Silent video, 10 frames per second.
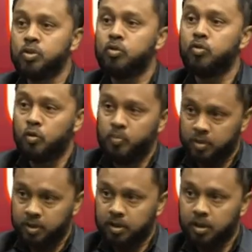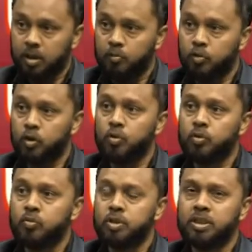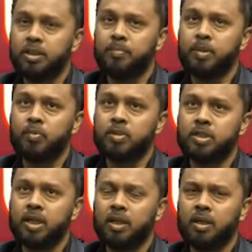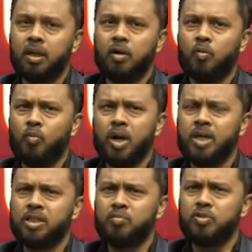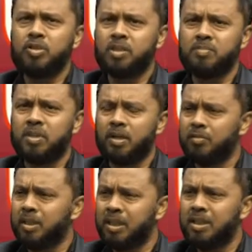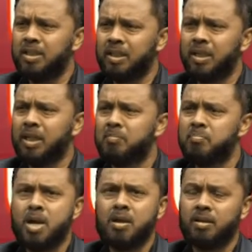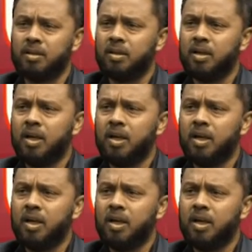nobody. Mm. We don't want to see people saying, why is the Muslims on the Eid day? They get mad.